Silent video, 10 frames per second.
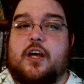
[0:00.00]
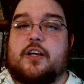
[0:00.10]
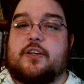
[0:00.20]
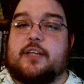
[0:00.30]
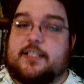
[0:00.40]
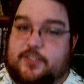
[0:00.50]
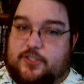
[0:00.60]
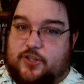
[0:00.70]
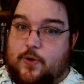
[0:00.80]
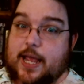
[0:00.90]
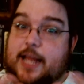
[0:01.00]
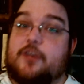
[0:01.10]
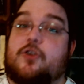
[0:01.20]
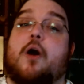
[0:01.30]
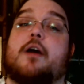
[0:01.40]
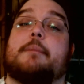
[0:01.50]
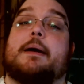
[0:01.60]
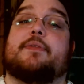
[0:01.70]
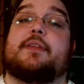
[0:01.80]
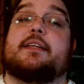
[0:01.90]
let's go ahead and talk
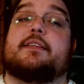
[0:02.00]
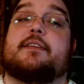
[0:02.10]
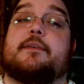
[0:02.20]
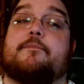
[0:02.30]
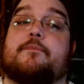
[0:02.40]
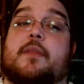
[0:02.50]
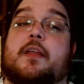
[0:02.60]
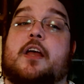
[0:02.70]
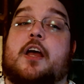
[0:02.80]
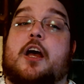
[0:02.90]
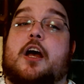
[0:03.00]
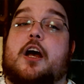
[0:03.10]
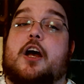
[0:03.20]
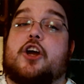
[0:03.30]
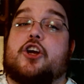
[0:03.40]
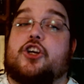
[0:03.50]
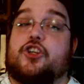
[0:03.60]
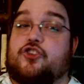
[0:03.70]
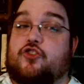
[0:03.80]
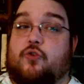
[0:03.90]
about these.
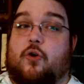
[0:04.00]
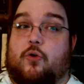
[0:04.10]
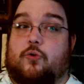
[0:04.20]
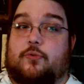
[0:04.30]
Control.